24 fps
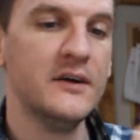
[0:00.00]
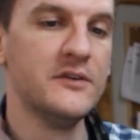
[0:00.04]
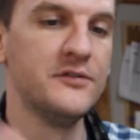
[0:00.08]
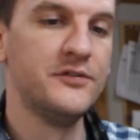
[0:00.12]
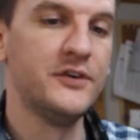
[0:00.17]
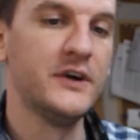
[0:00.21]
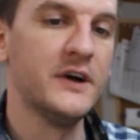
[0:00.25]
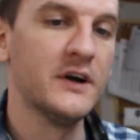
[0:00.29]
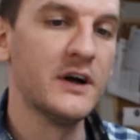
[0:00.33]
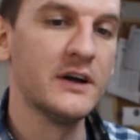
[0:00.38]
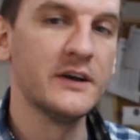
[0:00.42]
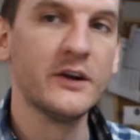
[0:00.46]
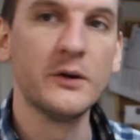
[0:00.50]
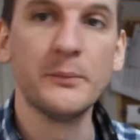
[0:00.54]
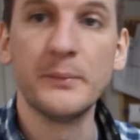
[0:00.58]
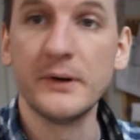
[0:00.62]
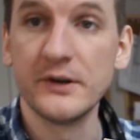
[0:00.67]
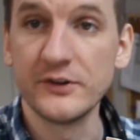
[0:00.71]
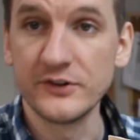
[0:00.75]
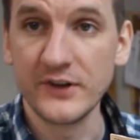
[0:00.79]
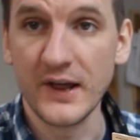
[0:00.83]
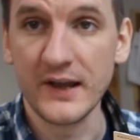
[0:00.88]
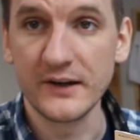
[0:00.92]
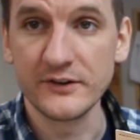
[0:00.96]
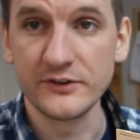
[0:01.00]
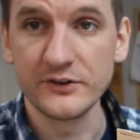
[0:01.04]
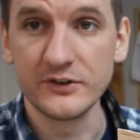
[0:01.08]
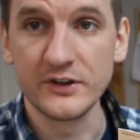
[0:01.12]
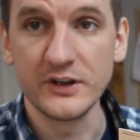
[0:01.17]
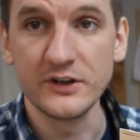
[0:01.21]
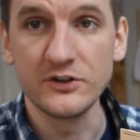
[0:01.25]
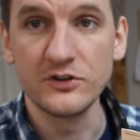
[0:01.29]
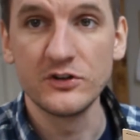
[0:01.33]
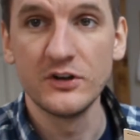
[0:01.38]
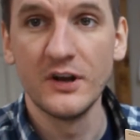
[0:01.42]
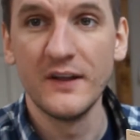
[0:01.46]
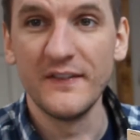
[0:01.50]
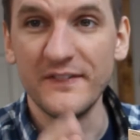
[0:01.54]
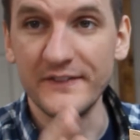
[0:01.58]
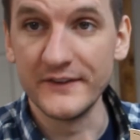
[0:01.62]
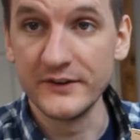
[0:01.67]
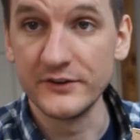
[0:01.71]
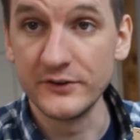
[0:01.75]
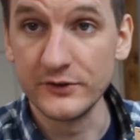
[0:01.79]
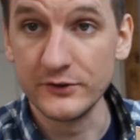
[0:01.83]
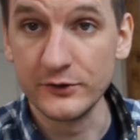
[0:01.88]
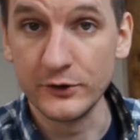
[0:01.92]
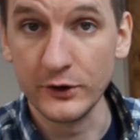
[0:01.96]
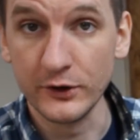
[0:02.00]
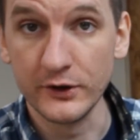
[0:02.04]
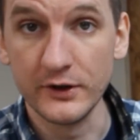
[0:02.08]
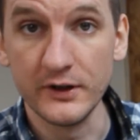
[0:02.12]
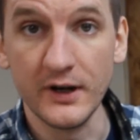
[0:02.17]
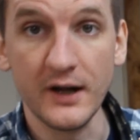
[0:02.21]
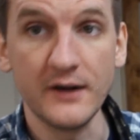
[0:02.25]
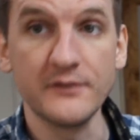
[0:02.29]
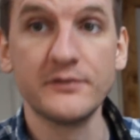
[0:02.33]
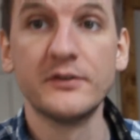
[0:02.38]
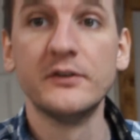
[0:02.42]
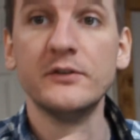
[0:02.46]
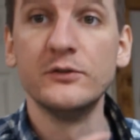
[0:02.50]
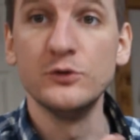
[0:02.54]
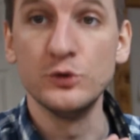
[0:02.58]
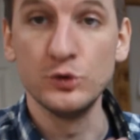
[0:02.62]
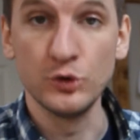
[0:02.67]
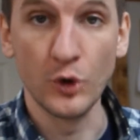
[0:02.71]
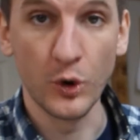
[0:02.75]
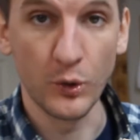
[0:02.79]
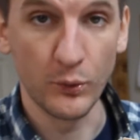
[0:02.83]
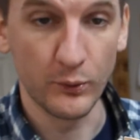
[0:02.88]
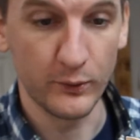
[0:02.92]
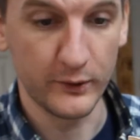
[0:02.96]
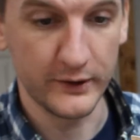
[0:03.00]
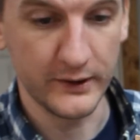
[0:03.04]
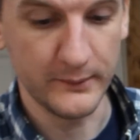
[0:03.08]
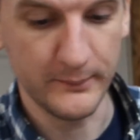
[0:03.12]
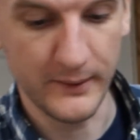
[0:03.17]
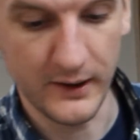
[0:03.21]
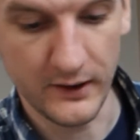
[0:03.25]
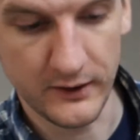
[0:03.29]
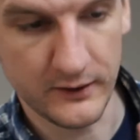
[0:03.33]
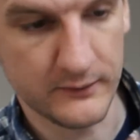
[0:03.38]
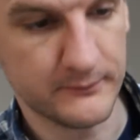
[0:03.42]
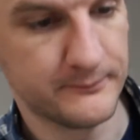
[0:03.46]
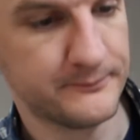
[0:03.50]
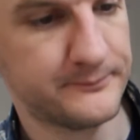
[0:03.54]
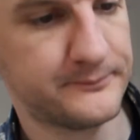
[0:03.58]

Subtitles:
Figure out a little bit of saddle stitch. This is good enough. Don't worry about it.